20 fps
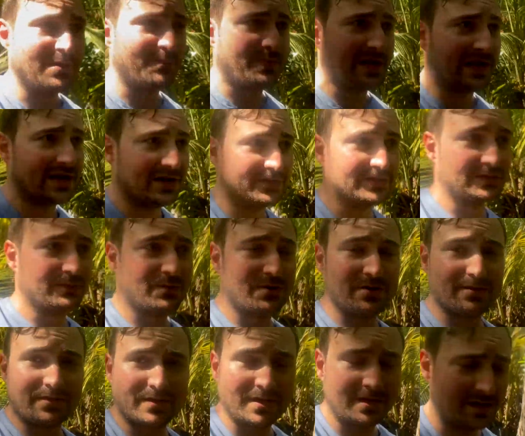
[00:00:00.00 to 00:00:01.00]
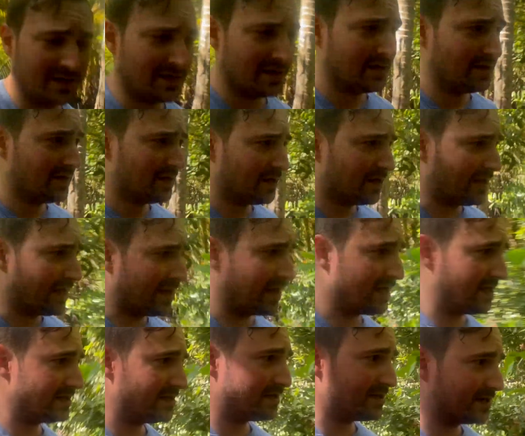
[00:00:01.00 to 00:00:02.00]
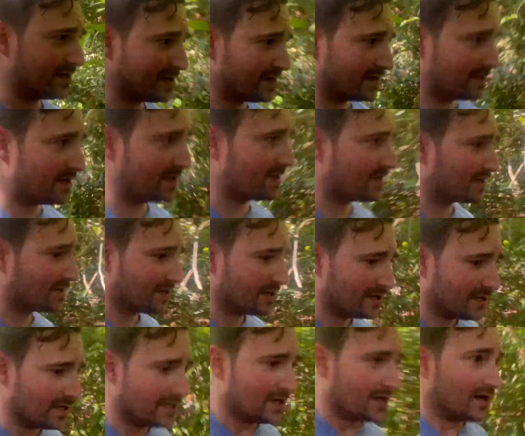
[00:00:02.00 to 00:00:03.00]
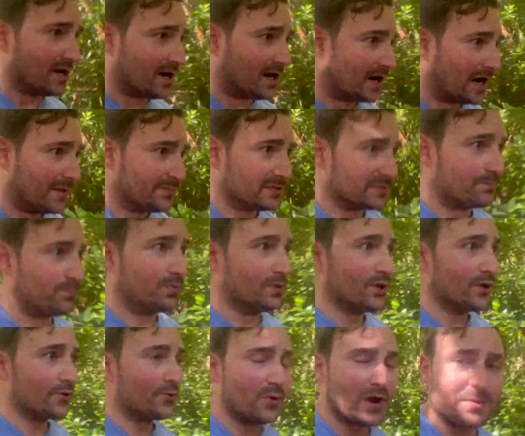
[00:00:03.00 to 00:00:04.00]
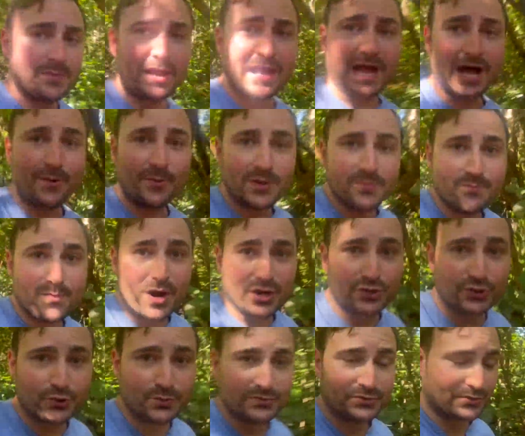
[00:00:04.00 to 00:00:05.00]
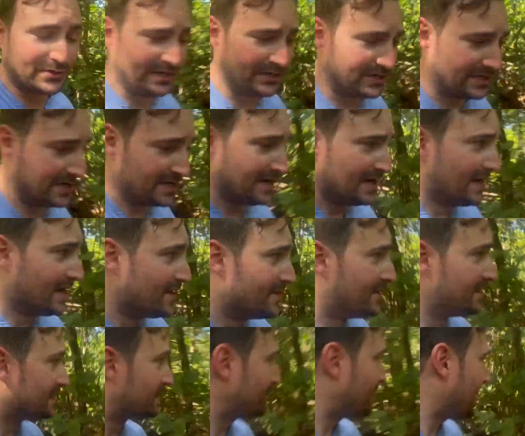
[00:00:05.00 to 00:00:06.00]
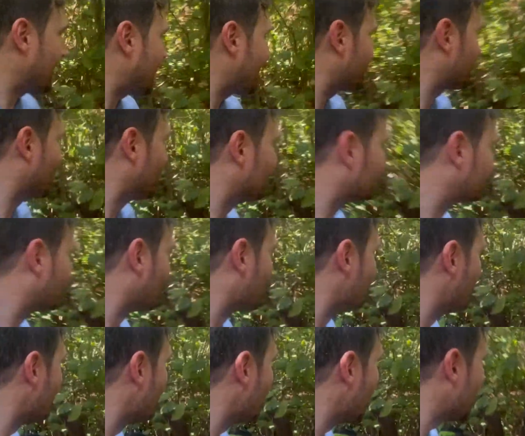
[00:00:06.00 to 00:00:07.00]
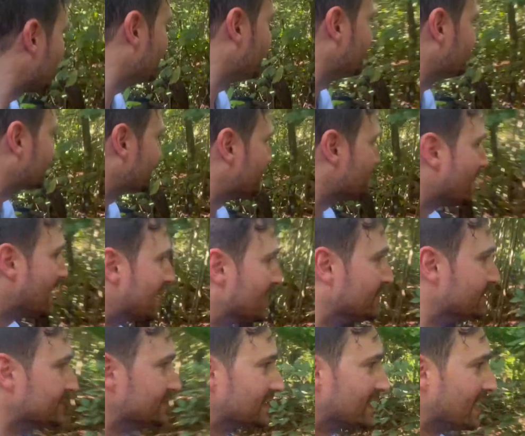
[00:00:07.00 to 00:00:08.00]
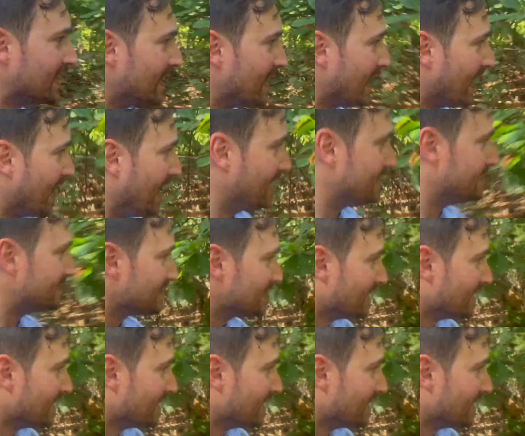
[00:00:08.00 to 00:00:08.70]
pounds worth. And I'm just blown away by how many mushrooms are here. This path goes for miles and miles, and